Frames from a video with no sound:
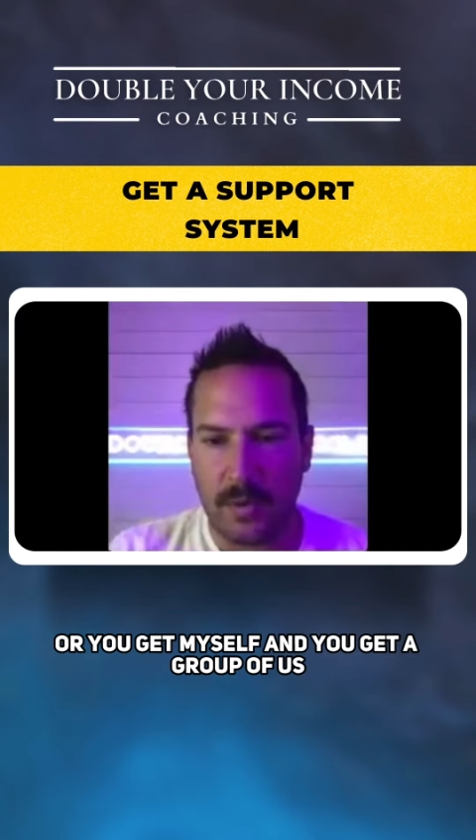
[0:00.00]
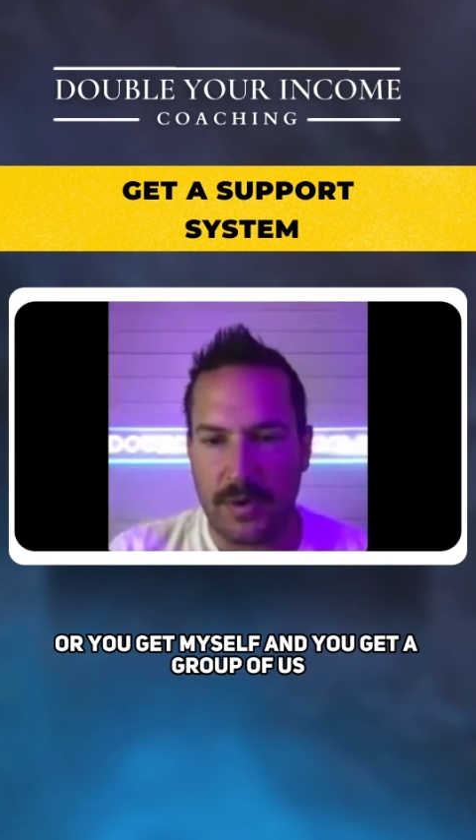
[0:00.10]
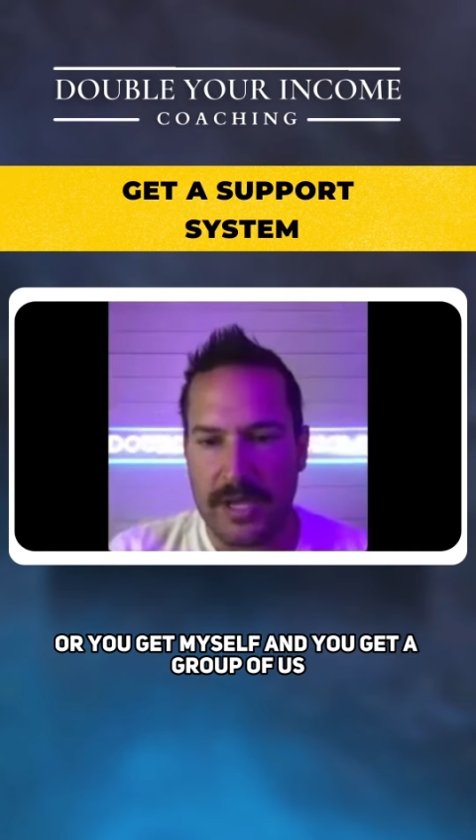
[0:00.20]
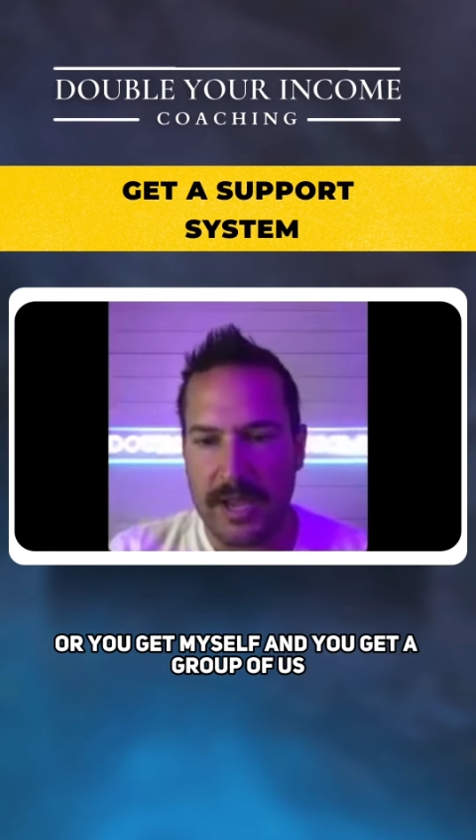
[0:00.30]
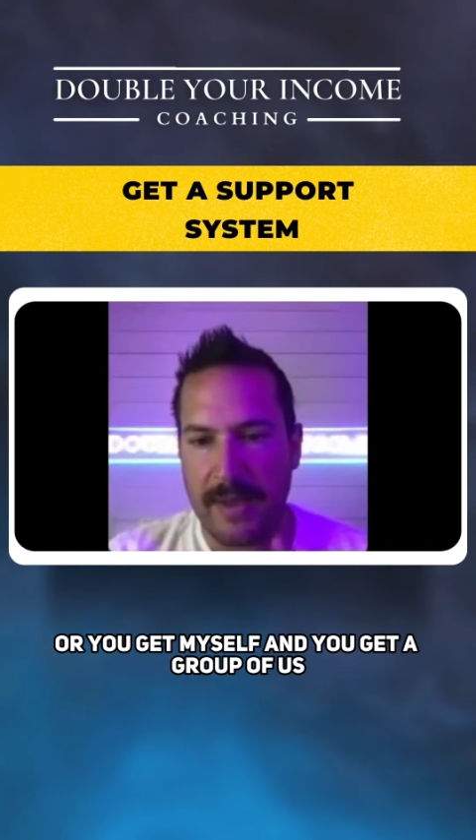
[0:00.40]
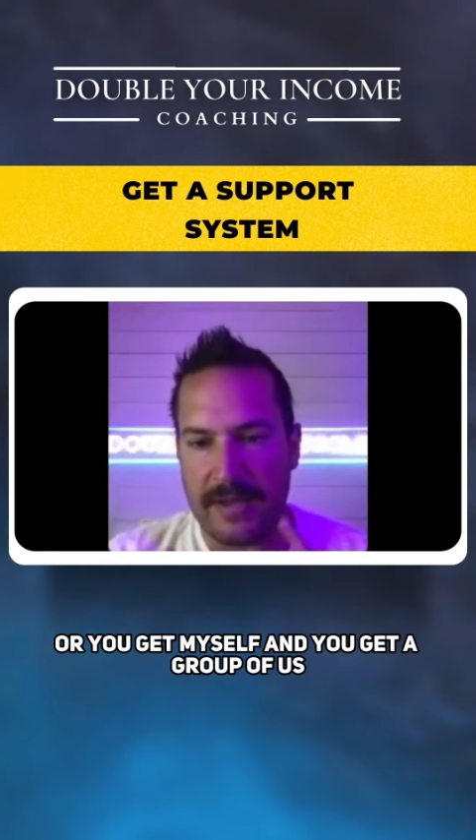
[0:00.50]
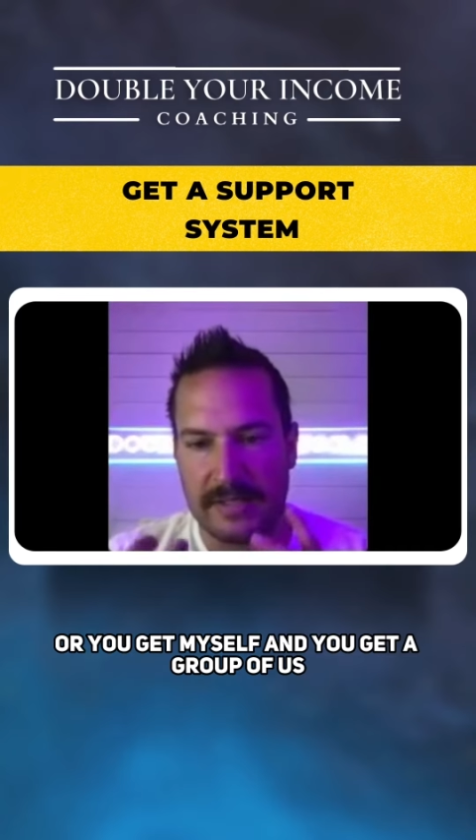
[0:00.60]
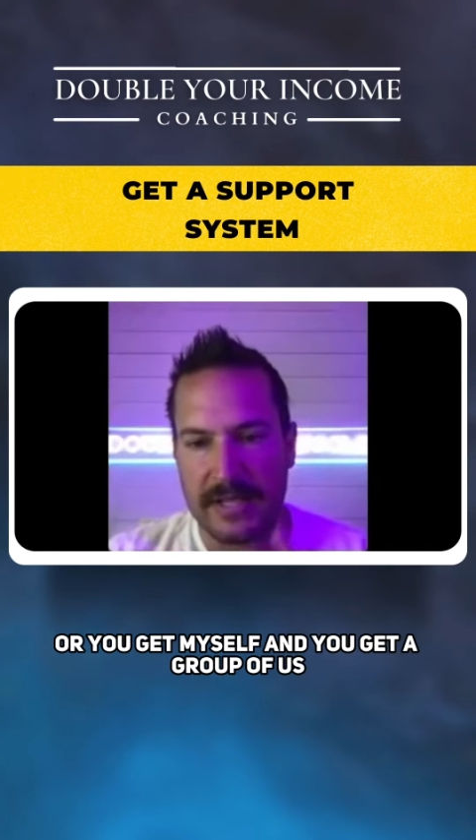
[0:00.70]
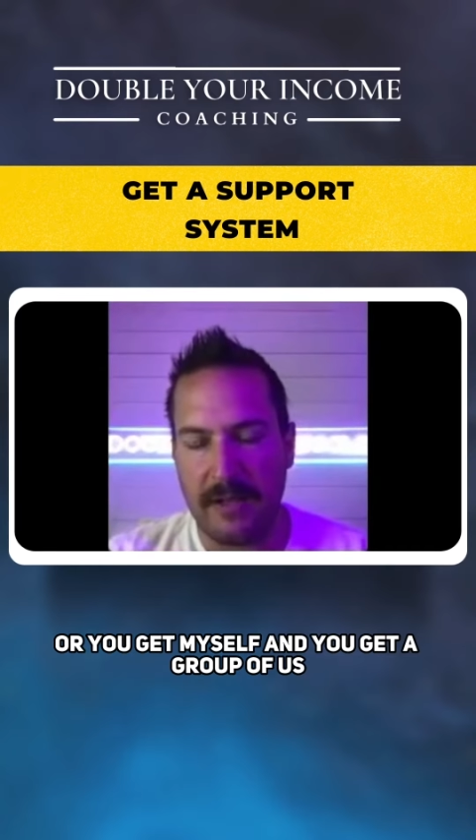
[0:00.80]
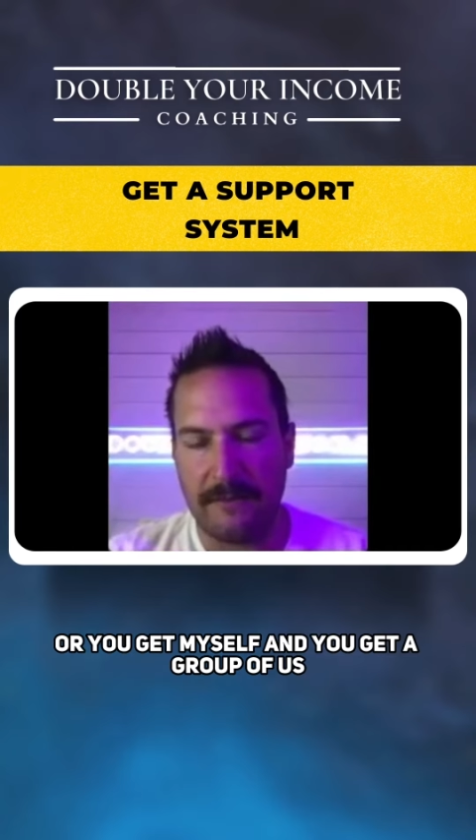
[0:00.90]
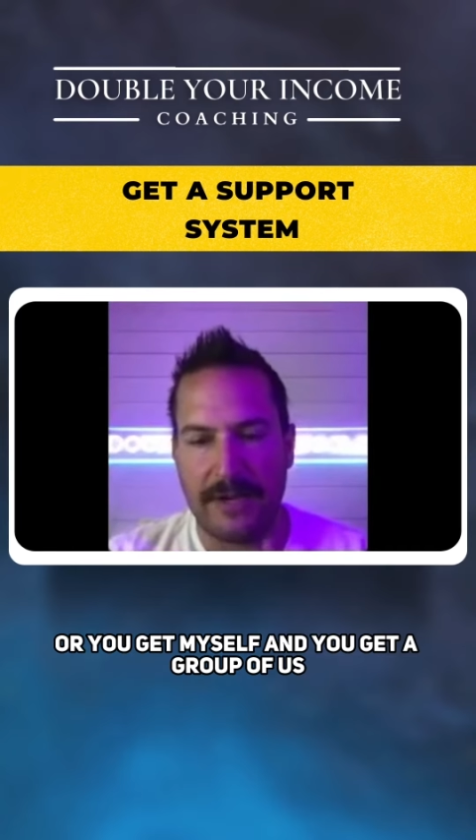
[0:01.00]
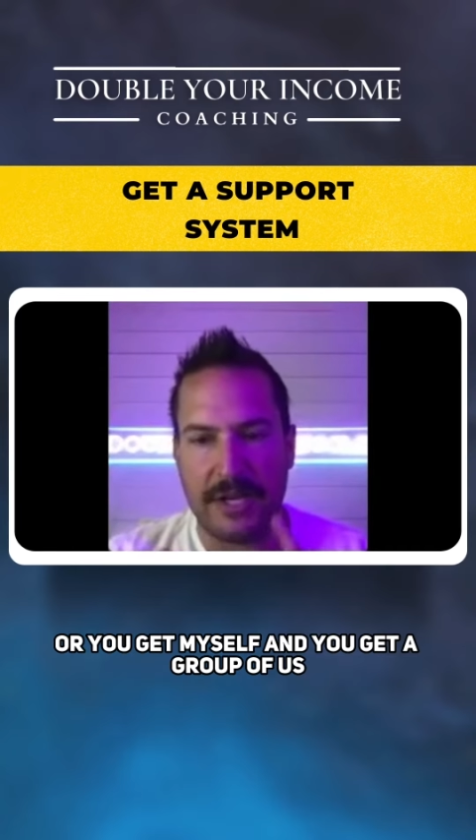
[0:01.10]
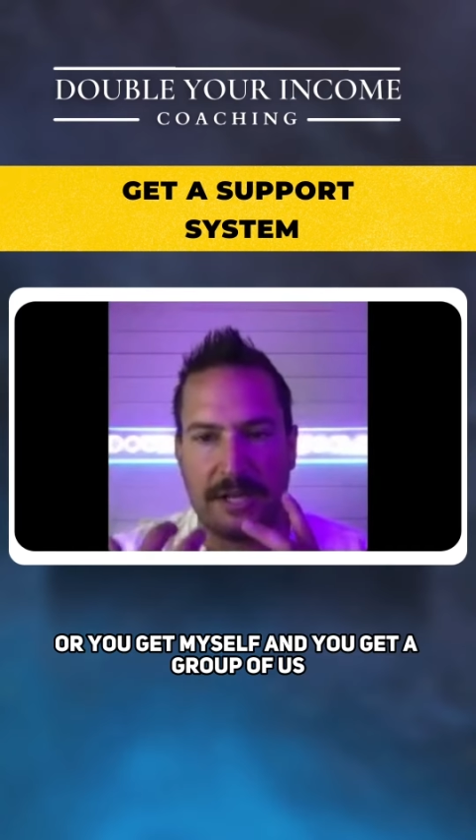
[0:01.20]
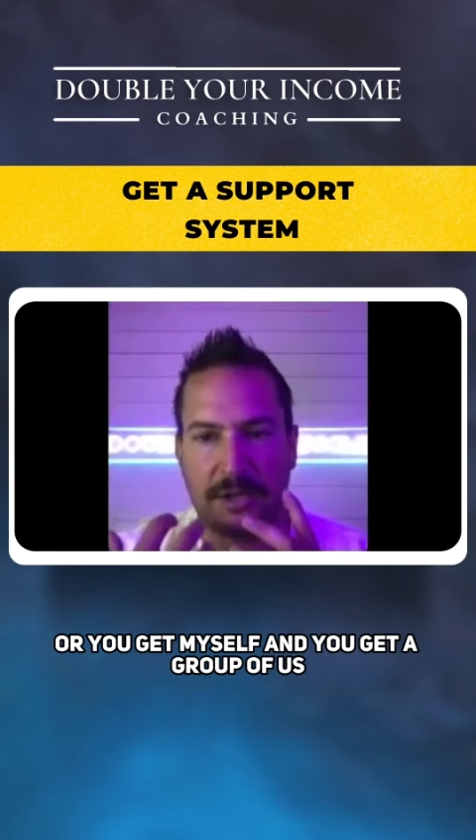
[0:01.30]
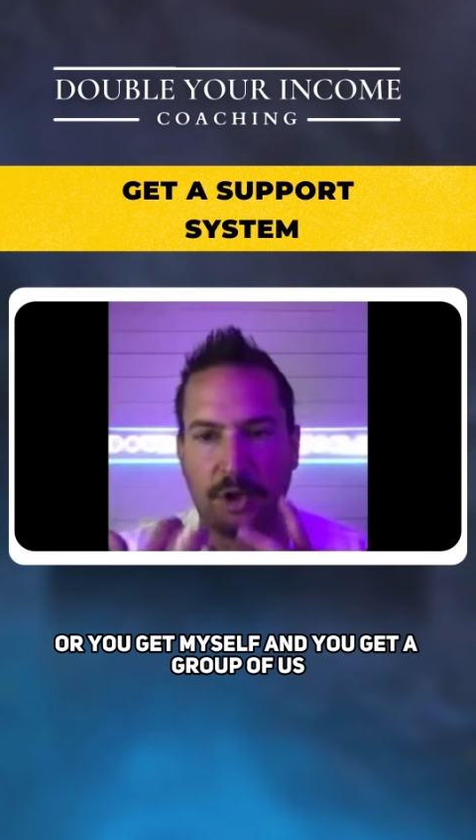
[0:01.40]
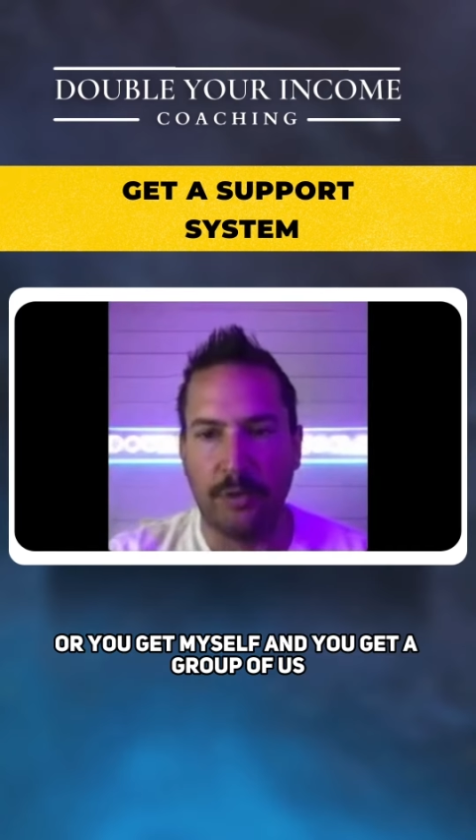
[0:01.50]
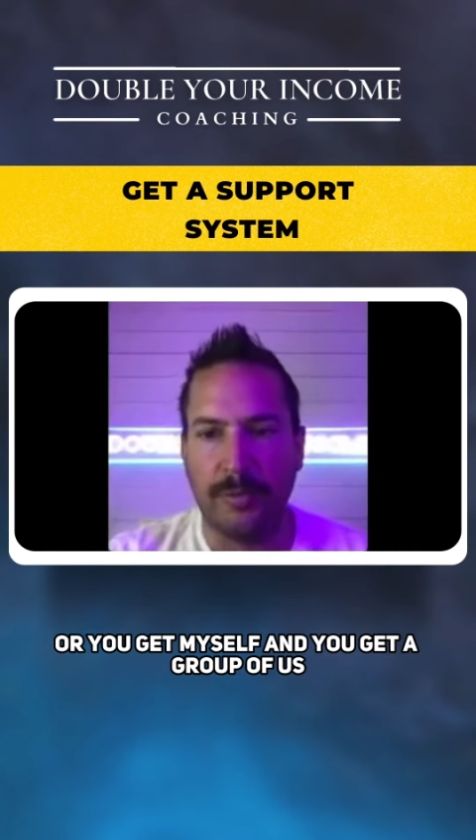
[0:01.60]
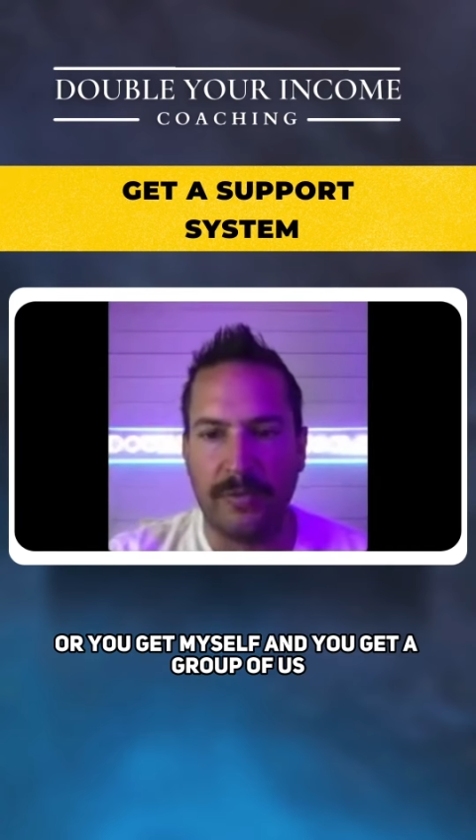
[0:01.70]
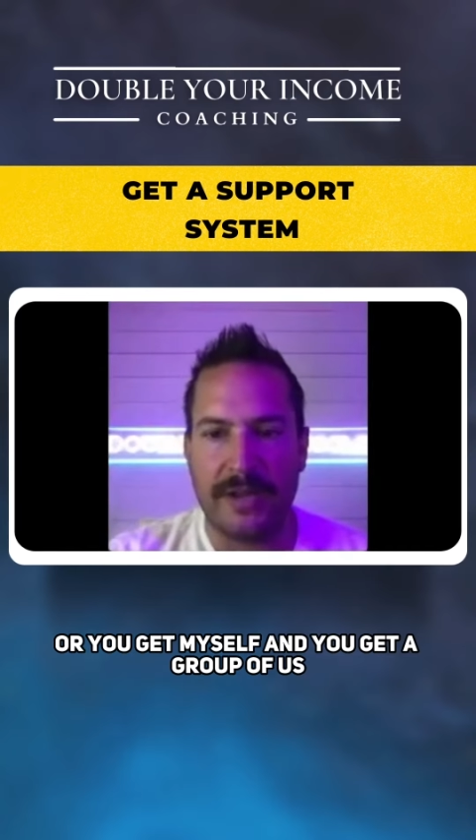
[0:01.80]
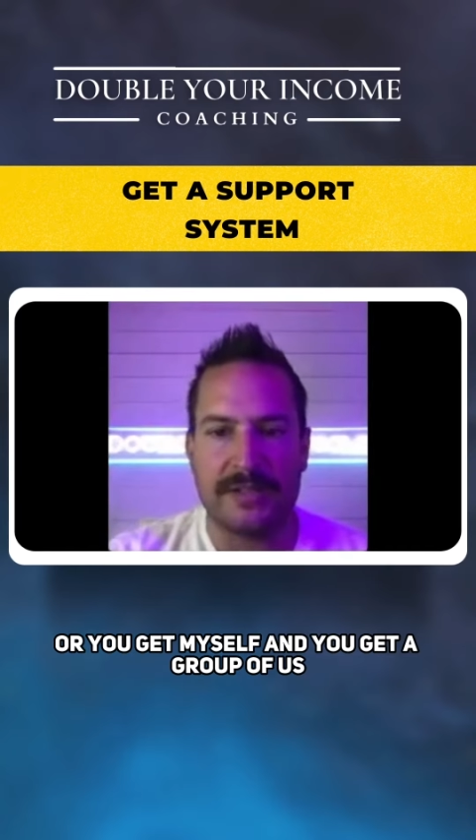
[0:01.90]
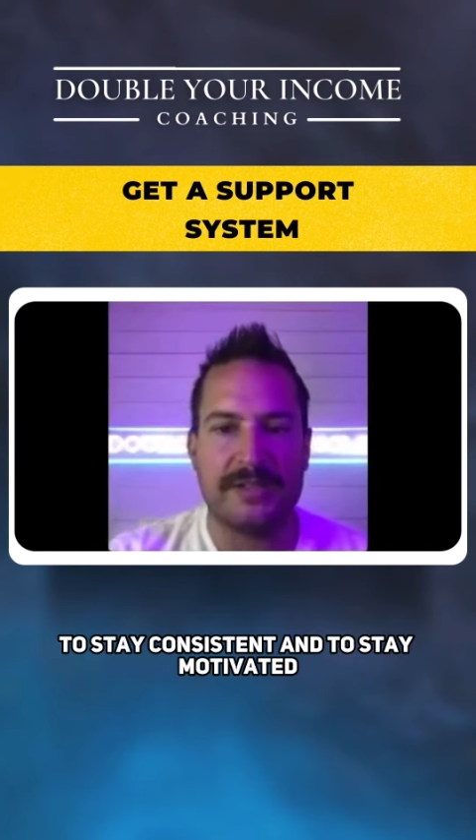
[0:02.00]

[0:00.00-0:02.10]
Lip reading: or you get myself and you get a group of us